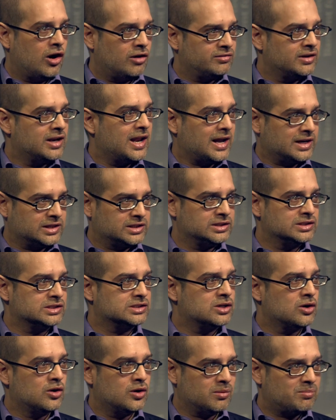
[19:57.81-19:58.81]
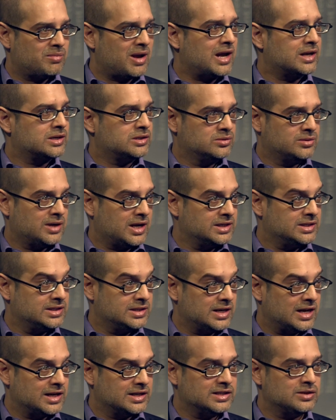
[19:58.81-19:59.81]
of mm-hmm. elections going mm -hmm. back to
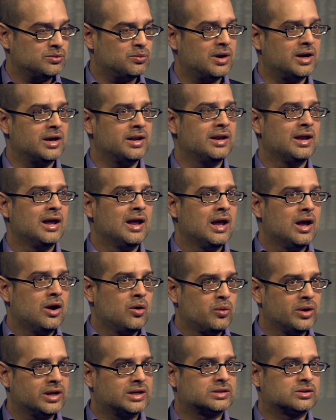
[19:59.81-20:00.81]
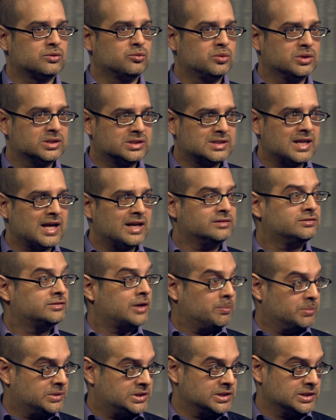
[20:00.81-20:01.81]
1991, which was then
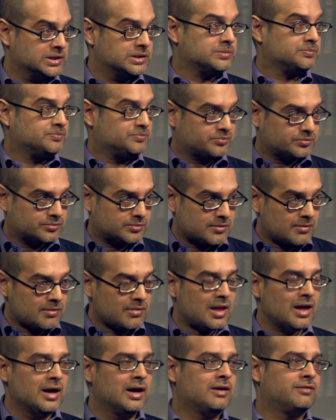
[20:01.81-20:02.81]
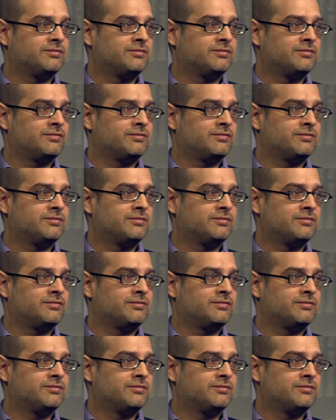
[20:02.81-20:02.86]
ruptured uh,